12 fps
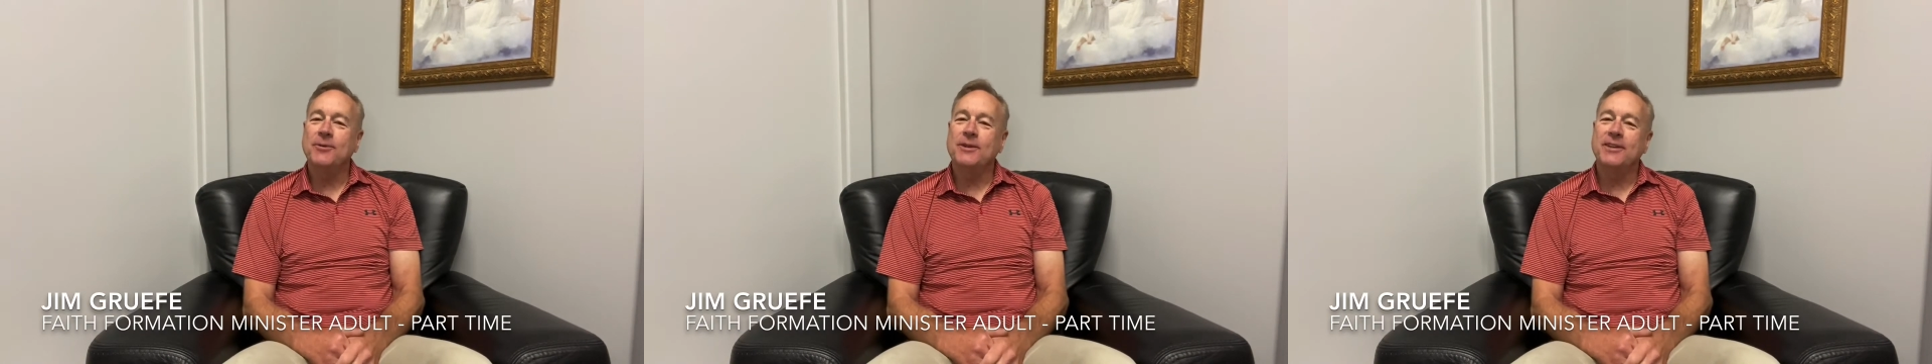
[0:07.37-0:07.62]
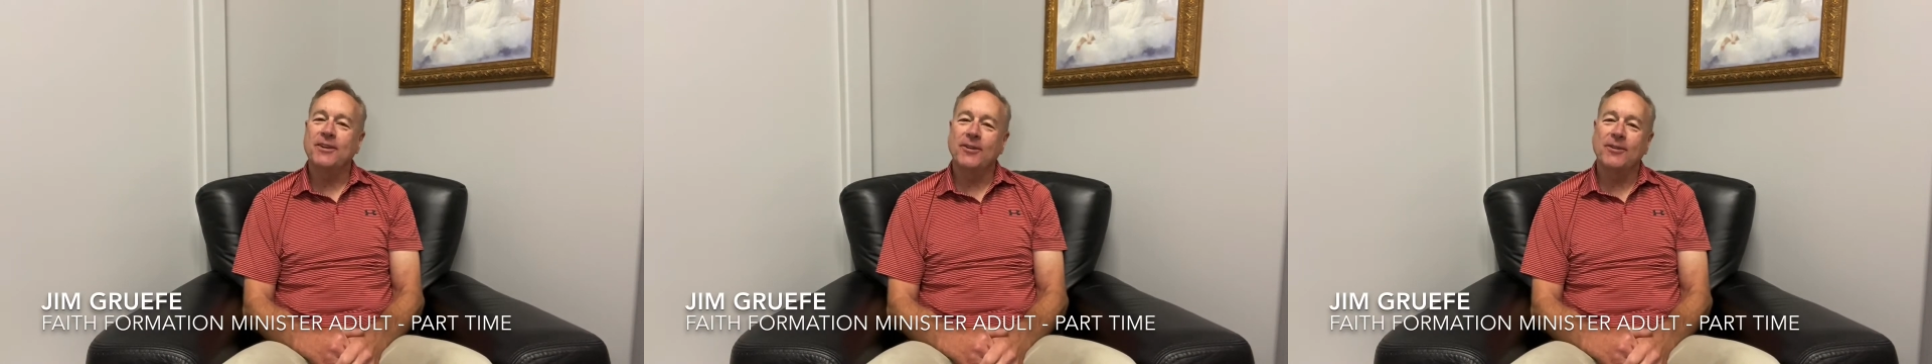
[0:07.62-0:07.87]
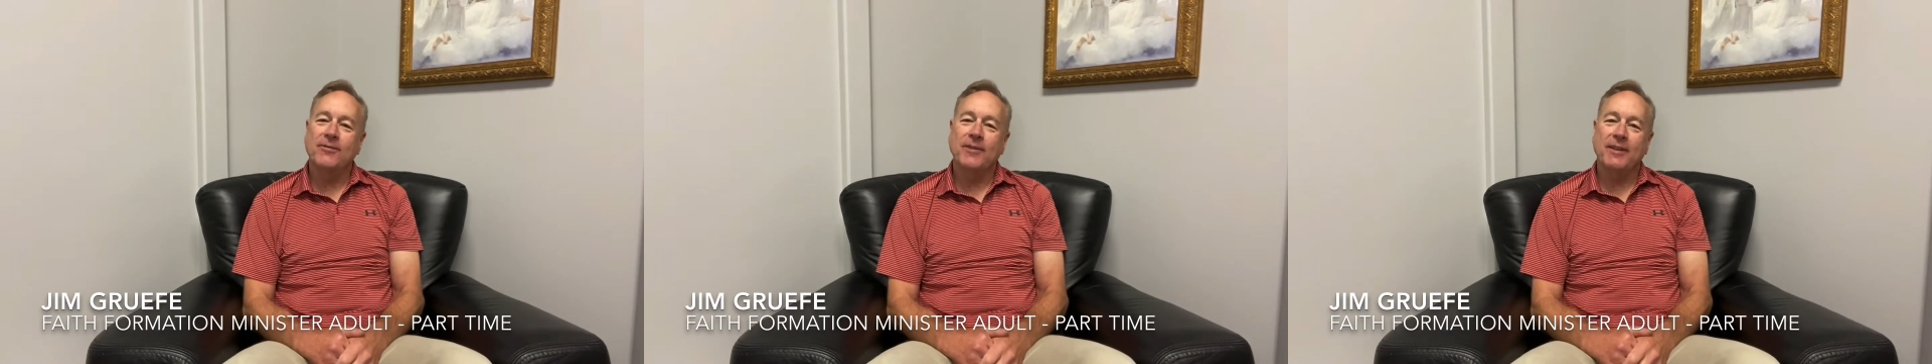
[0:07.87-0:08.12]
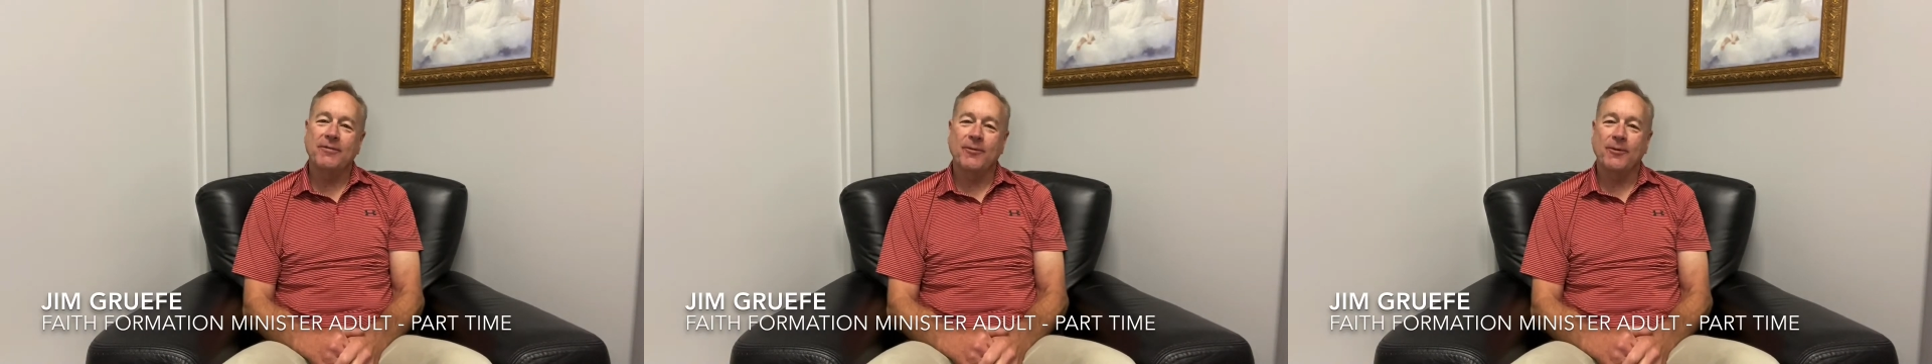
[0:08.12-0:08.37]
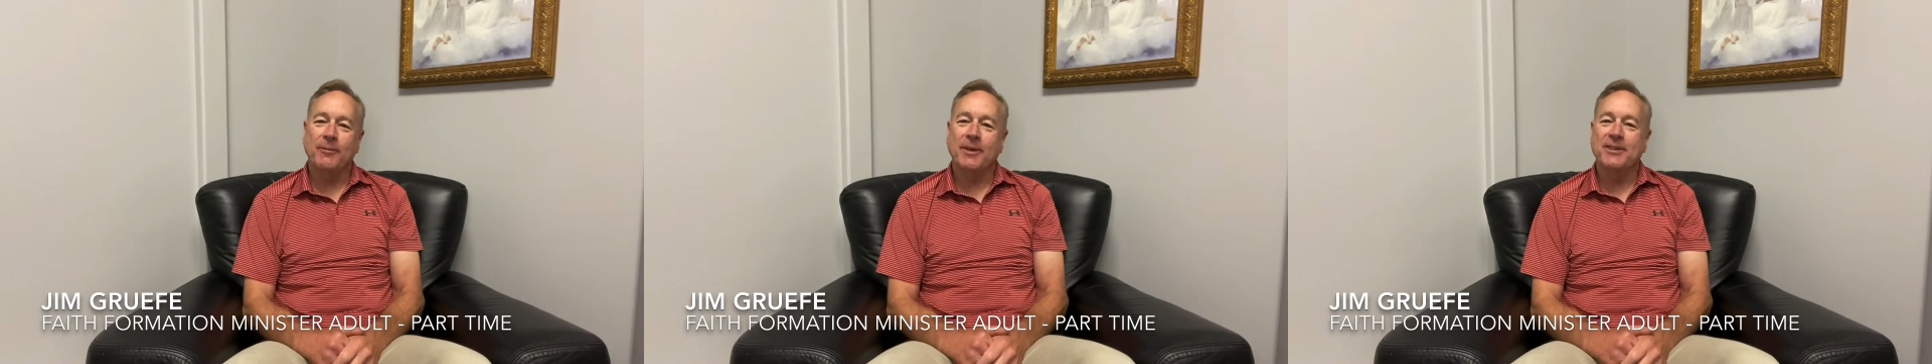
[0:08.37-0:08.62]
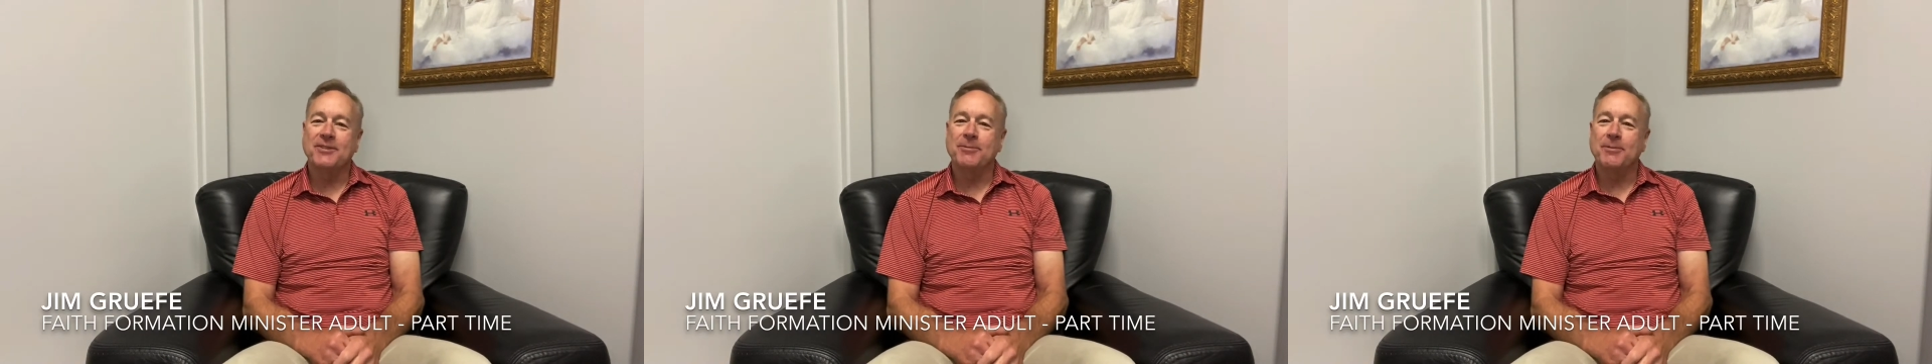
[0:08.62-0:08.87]
Adult Faith
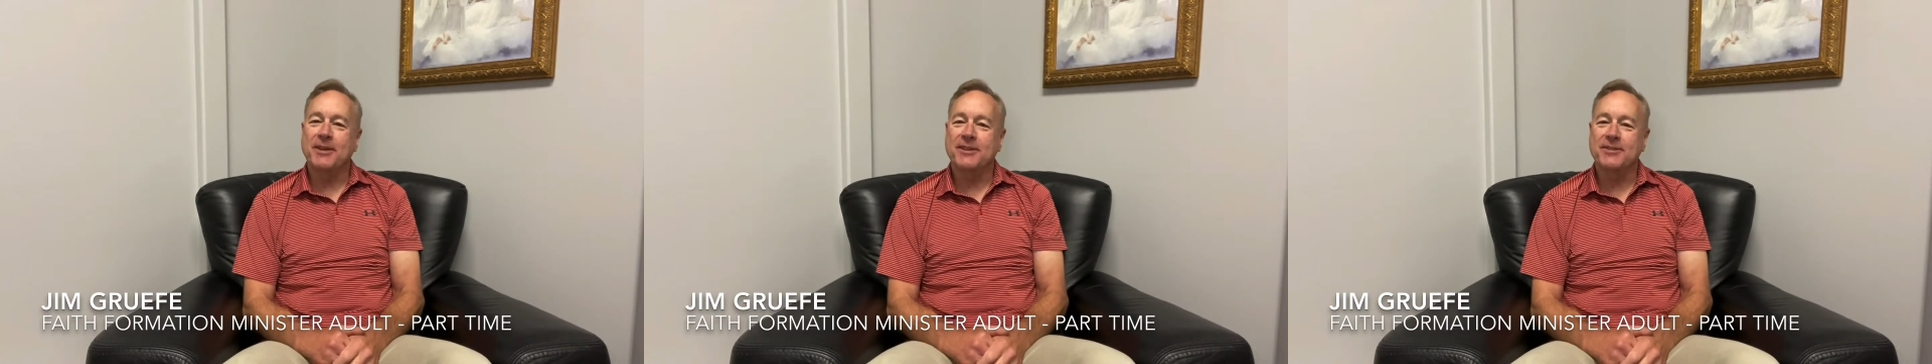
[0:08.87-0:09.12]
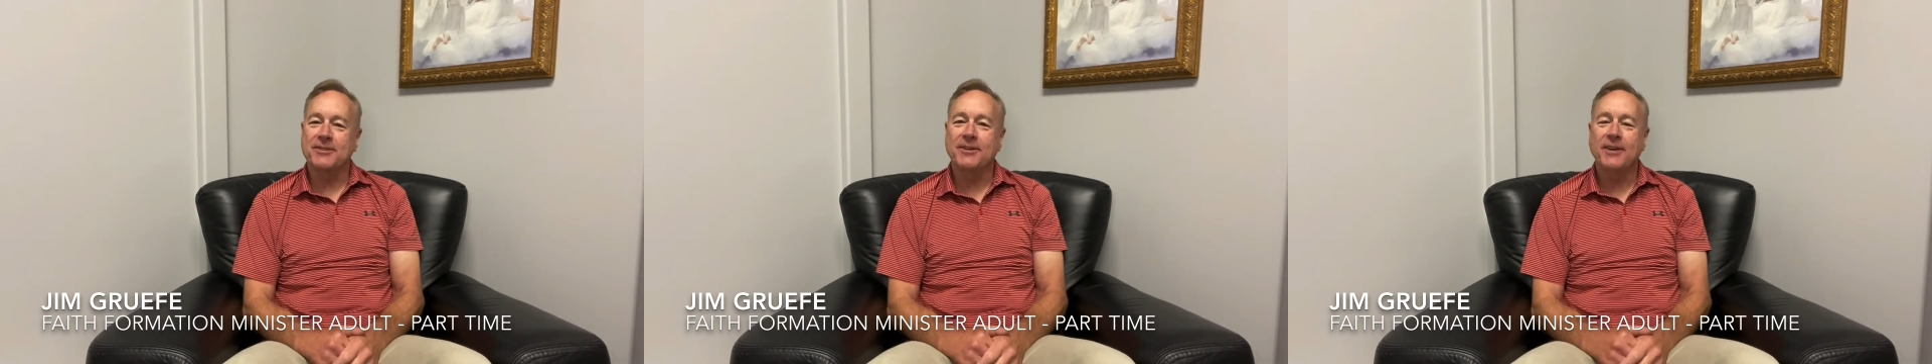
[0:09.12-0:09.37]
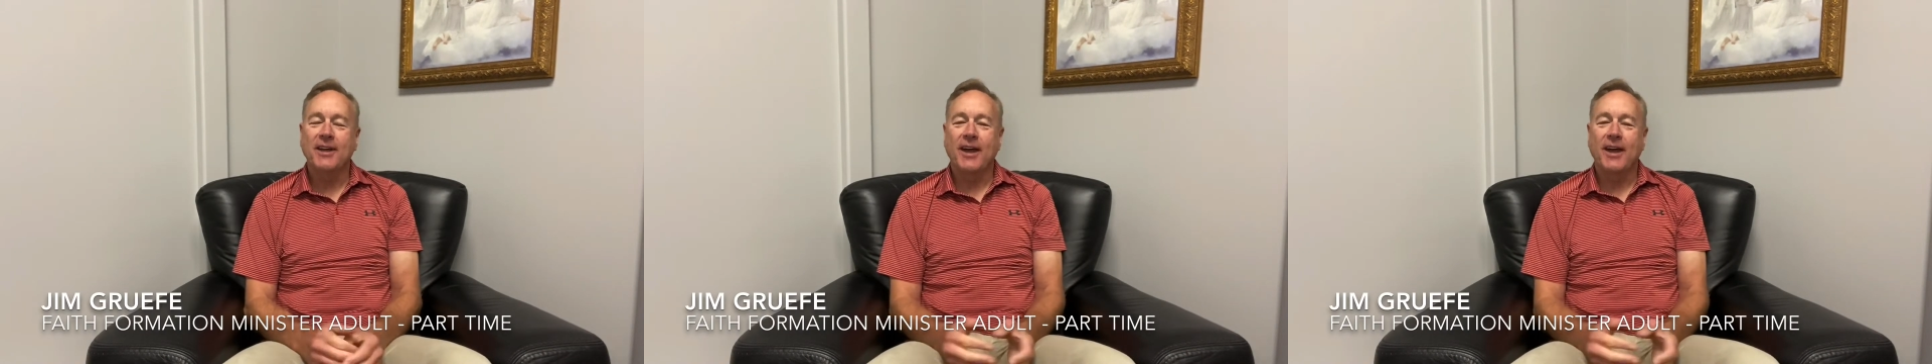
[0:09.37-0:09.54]
Formation Minister.